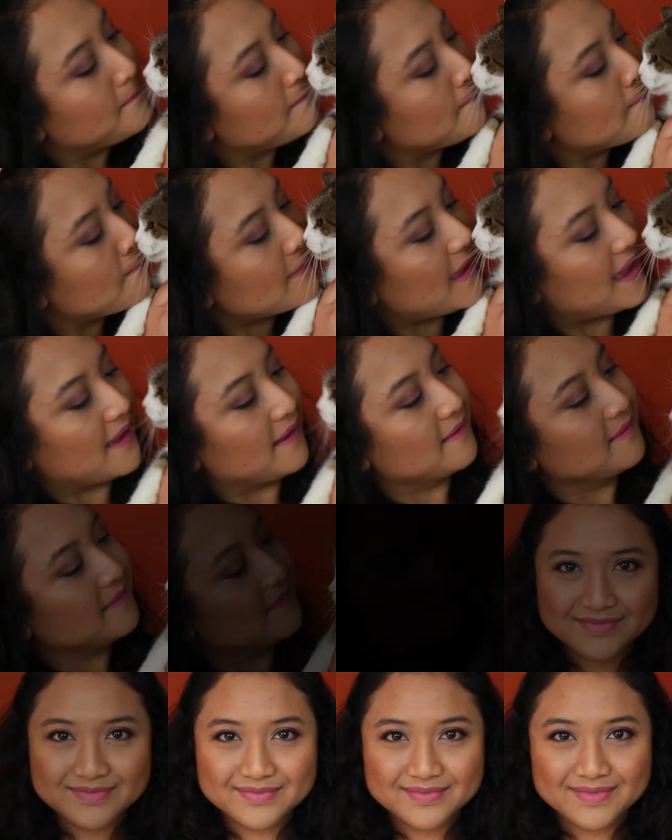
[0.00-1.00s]
Mwah.
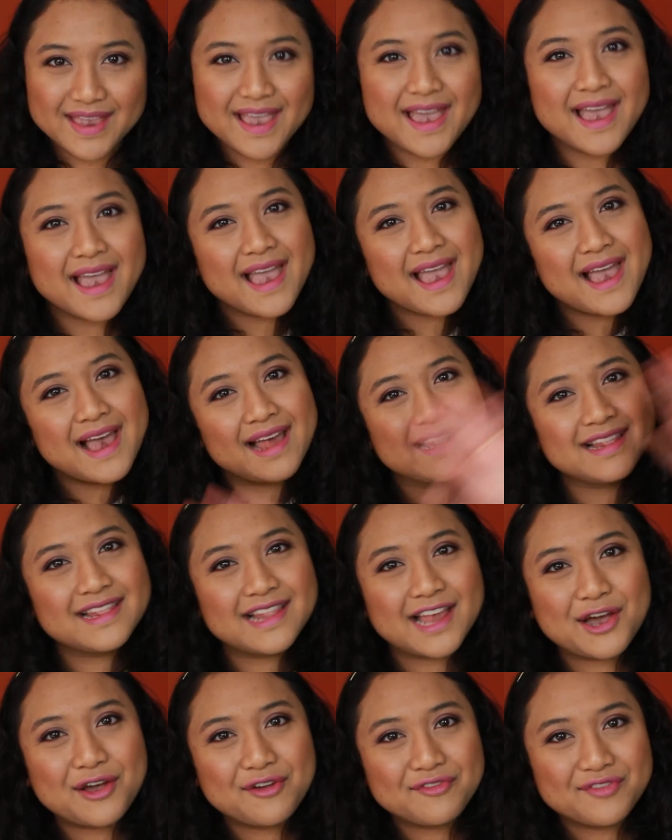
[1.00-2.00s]

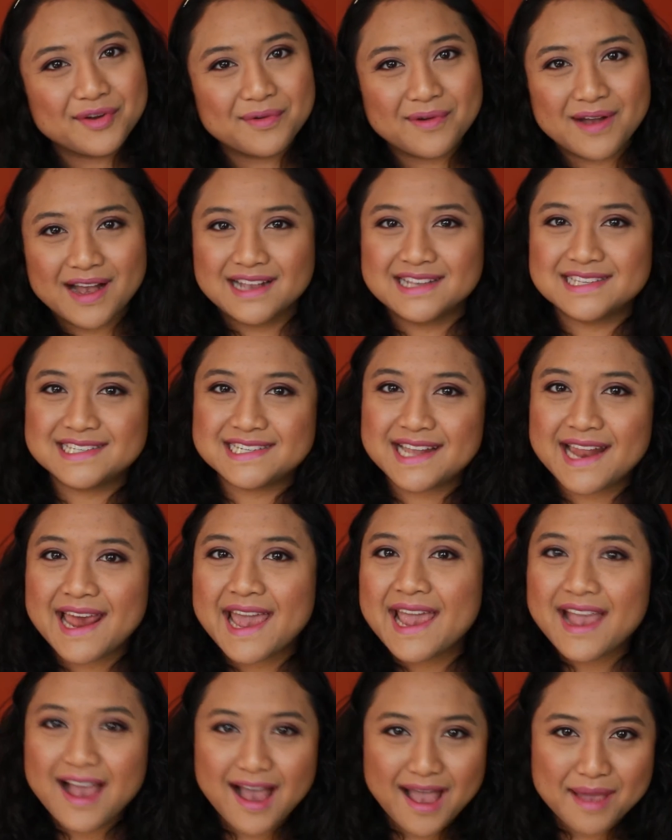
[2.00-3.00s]
Hello everyone!
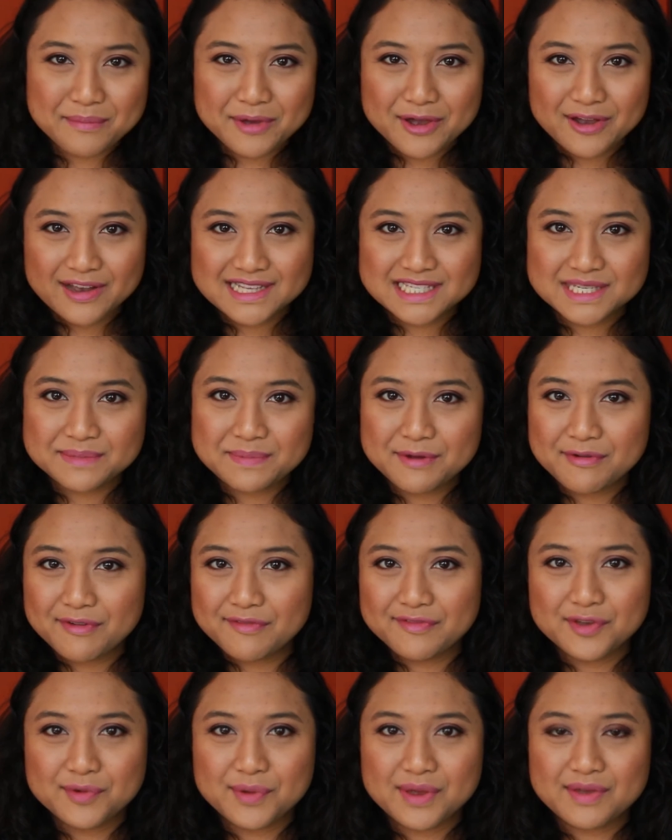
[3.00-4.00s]
Today I'm going to be
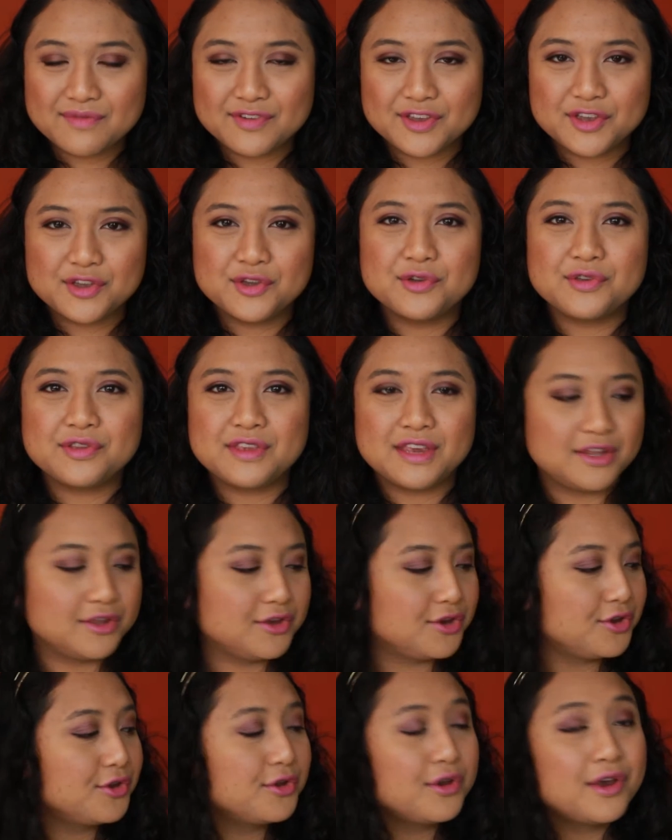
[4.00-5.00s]
reviewing for you the
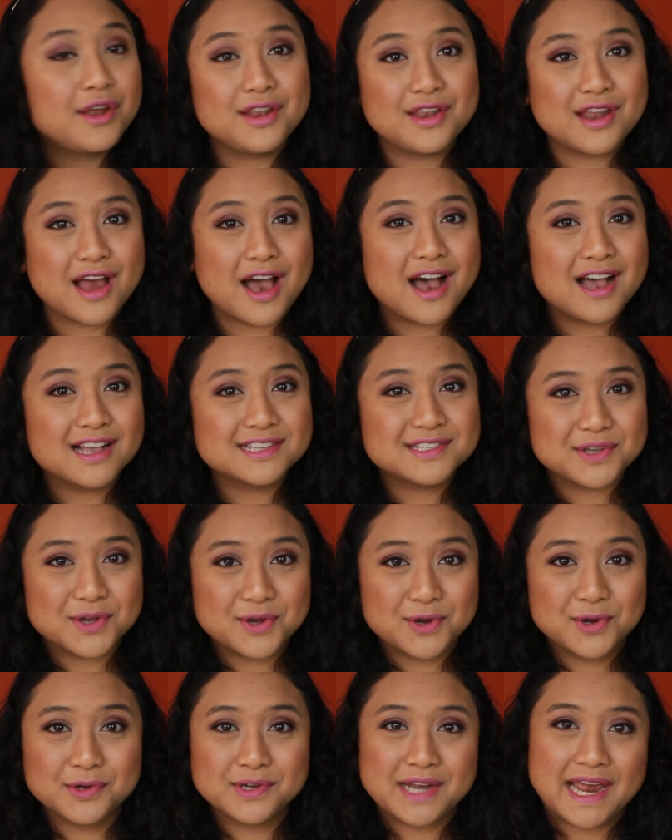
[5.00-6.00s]
new NARS
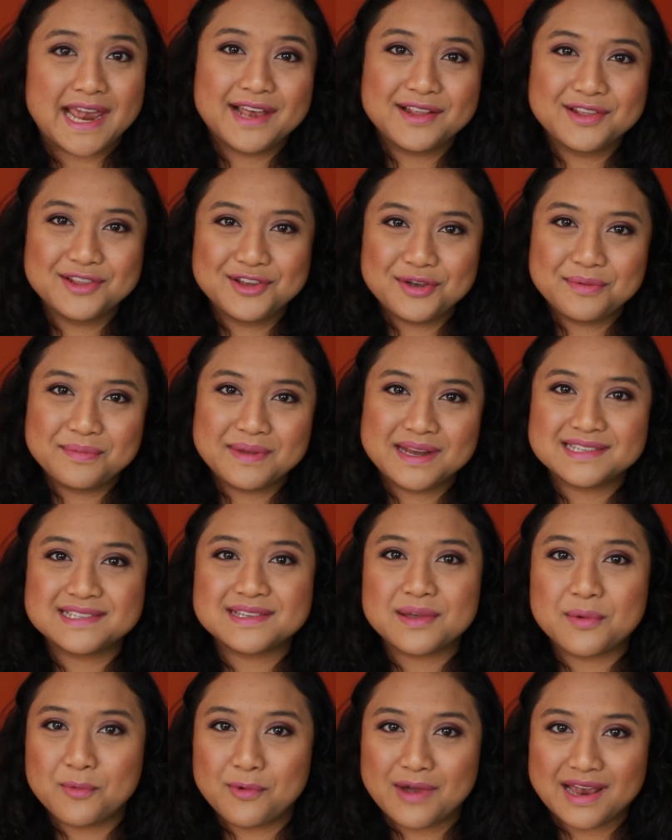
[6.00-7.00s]
All Day
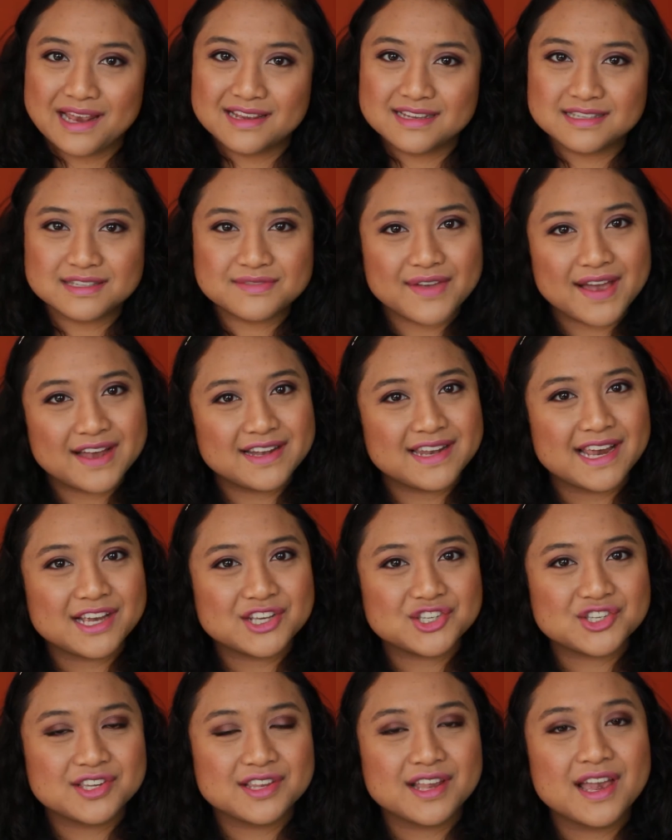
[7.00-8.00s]
Luminous Weightless
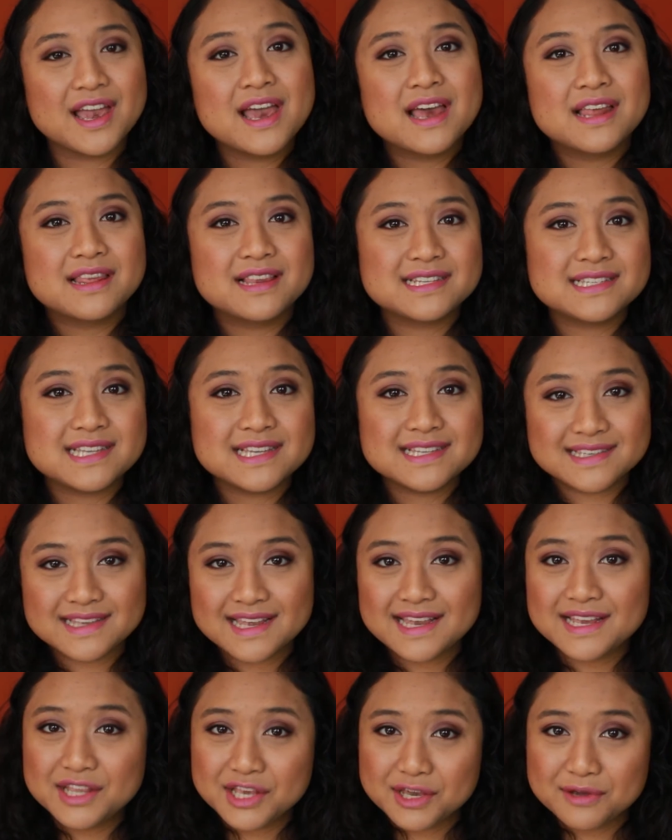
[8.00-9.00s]
Foundation. This is
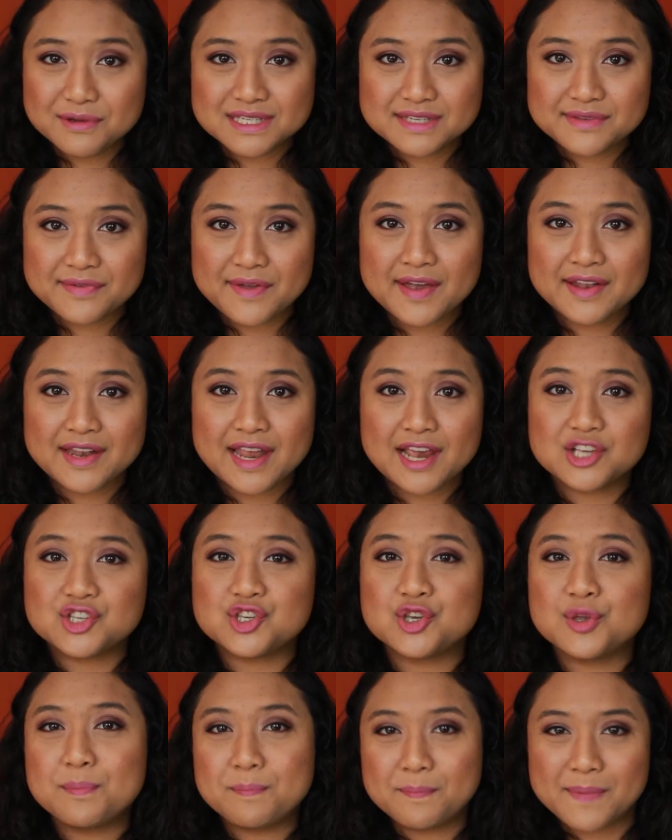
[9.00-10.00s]
the newest
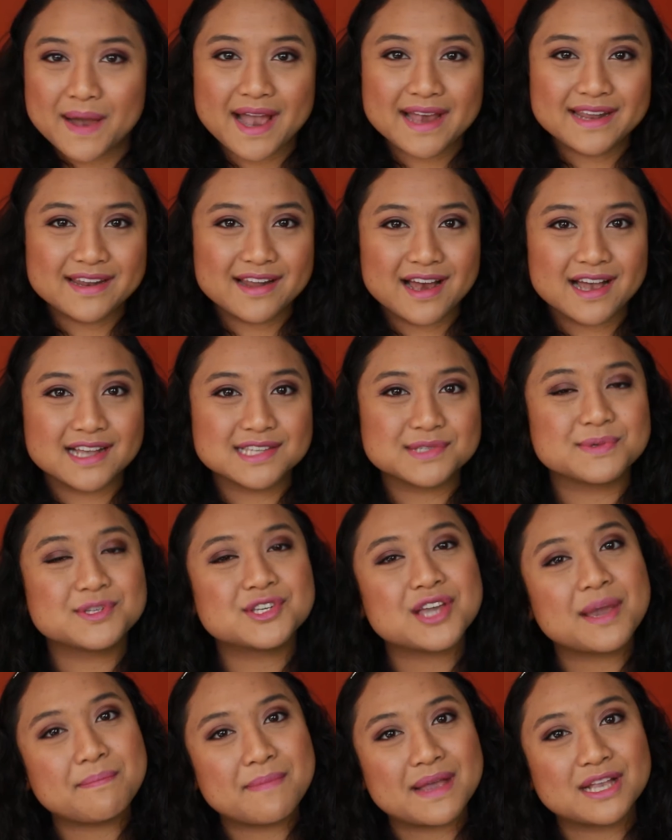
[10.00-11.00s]
foundation by NARS,
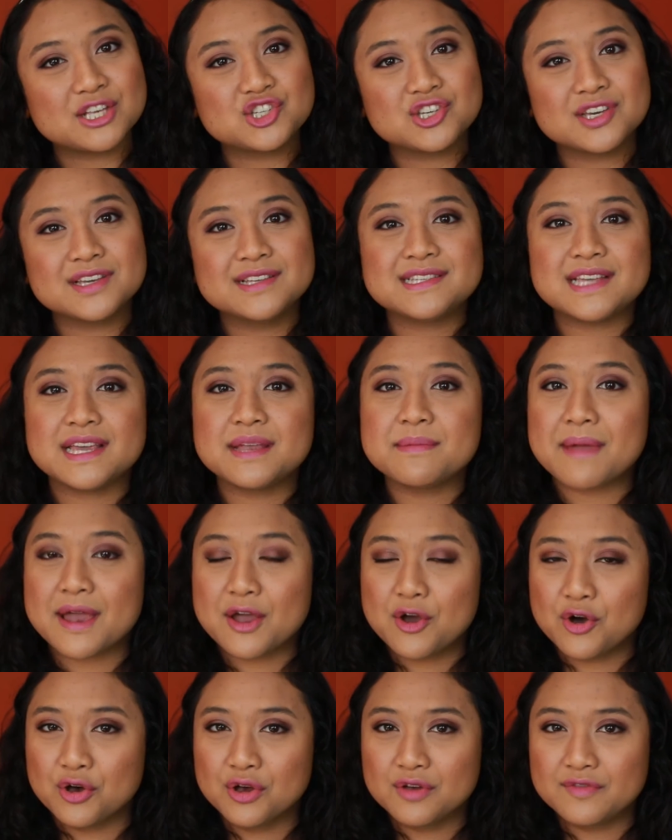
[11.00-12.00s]
which I mentioned in my
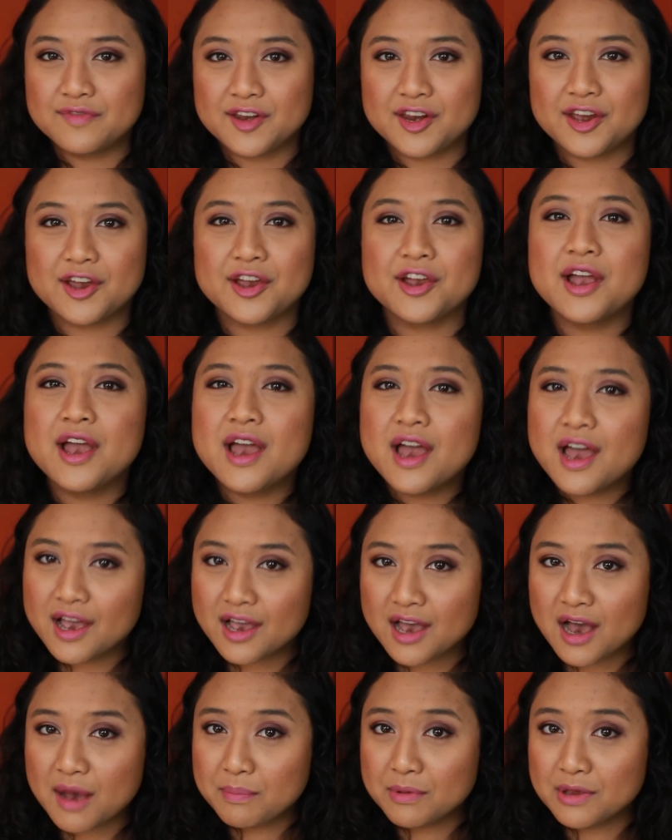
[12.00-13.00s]
haul video a
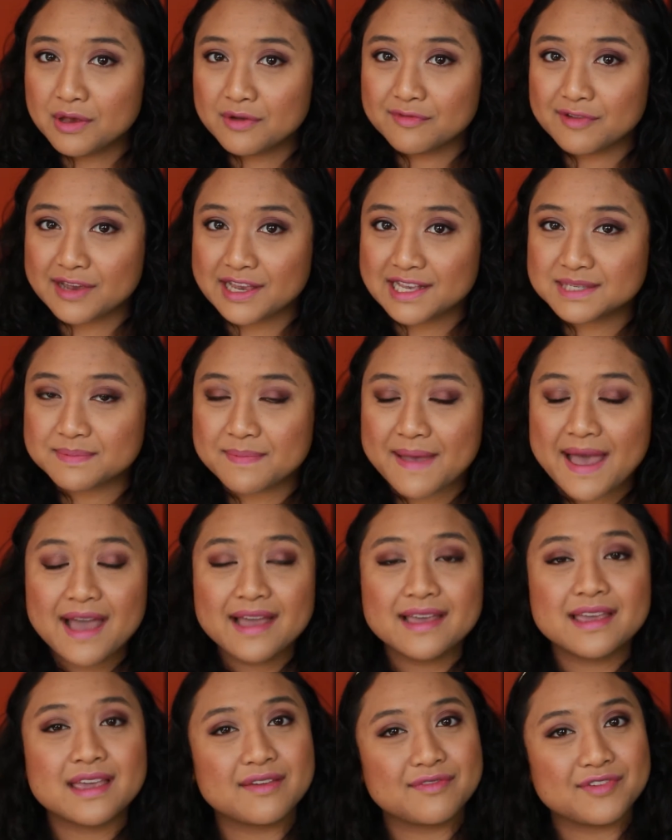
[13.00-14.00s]
couple of weeks
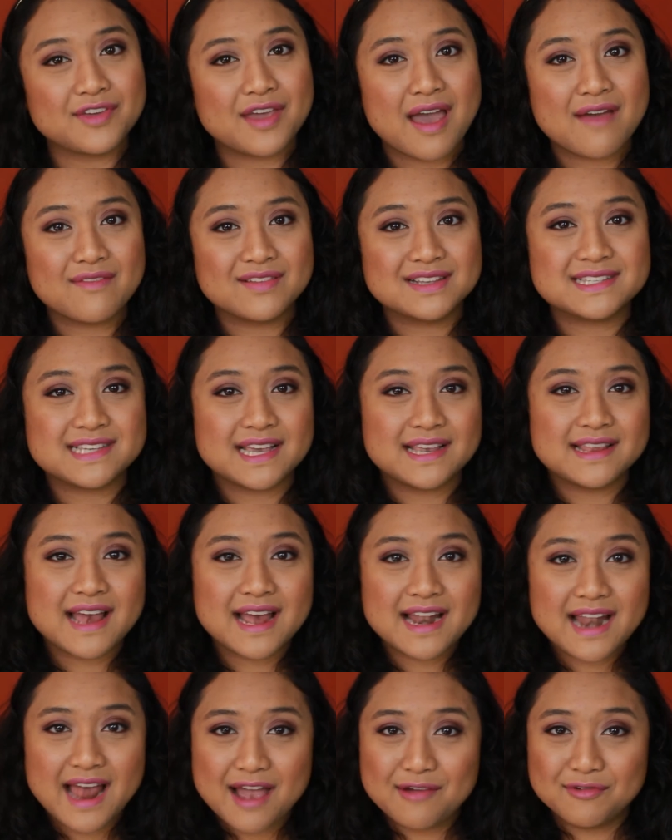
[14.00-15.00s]
back. If you haven't seen
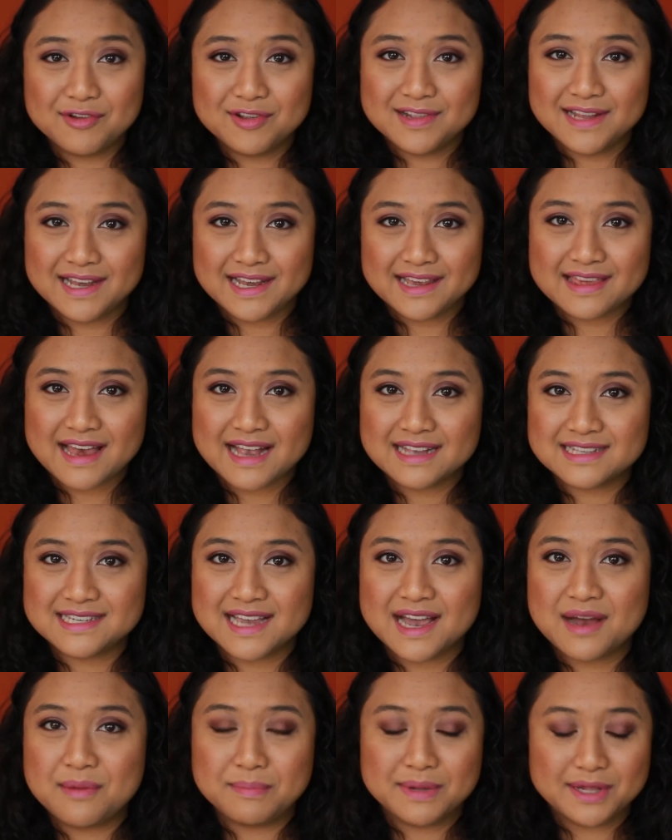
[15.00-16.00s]
that, I will link that
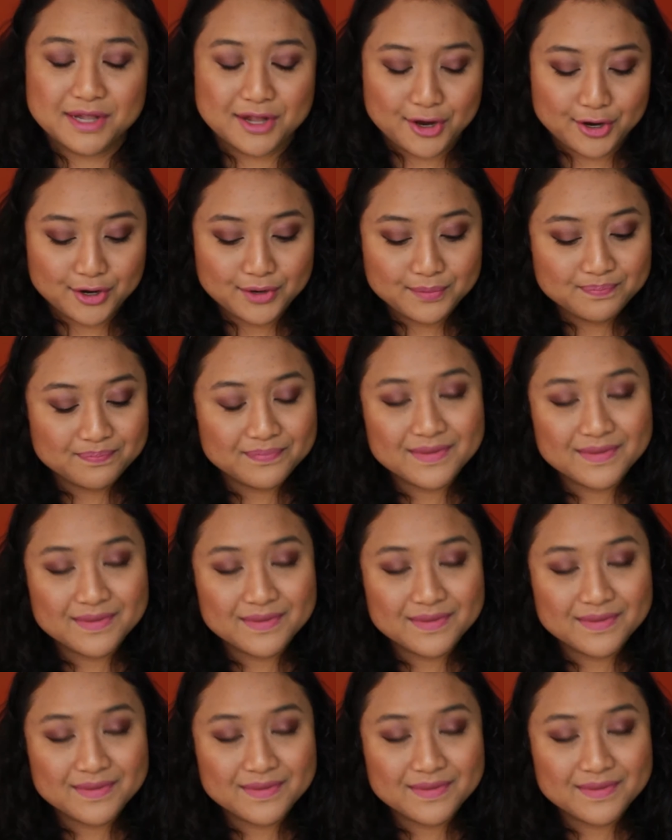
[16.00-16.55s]
down below.